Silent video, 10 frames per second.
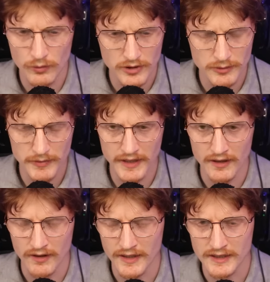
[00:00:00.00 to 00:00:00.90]
what do you mean?
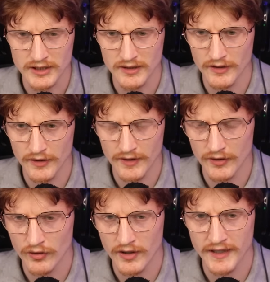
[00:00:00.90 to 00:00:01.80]
Like, it's just,
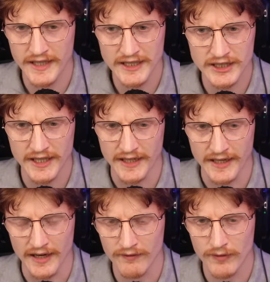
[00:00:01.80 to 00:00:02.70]
you're conditioning
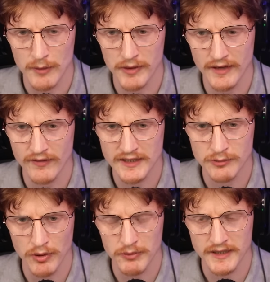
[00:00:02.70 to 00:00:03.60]
it. I believe this is
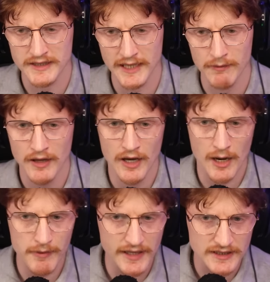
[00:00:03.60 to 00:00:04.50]
probably the same.
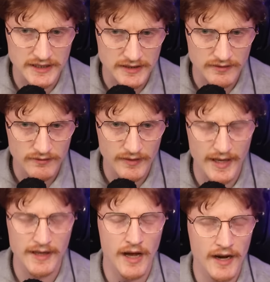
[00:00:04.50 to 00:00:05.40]
I mean,
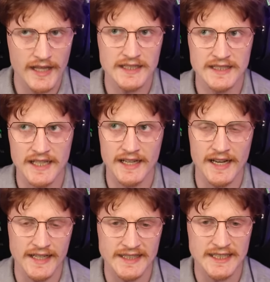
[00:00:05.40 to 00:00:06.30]
I guess it's saying
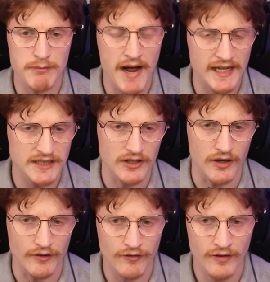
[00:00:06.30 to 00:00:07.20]
that it's smart
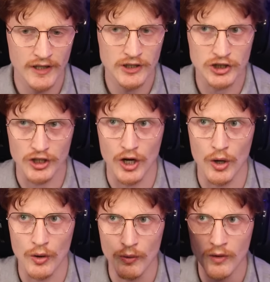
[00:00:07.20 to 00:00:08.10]
enough to
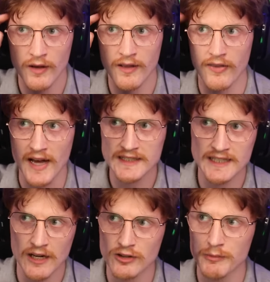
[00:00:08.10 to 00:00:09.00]
know that
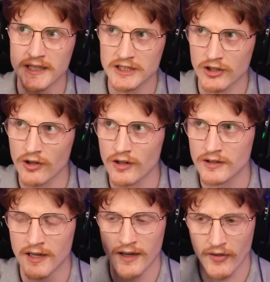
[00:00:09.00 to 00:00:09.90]
sound means
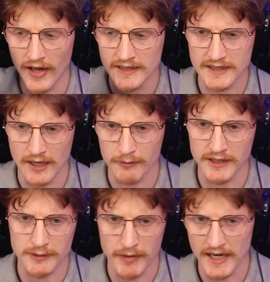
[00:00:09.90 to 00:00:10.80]
good, that sound
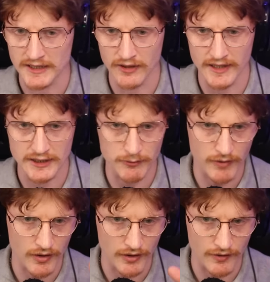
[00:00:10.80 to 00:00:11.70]
means bad. So there's some
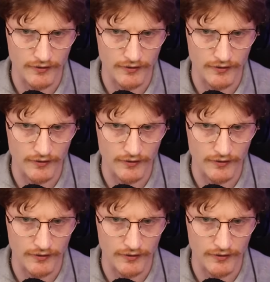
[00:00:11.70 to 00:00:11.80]
kind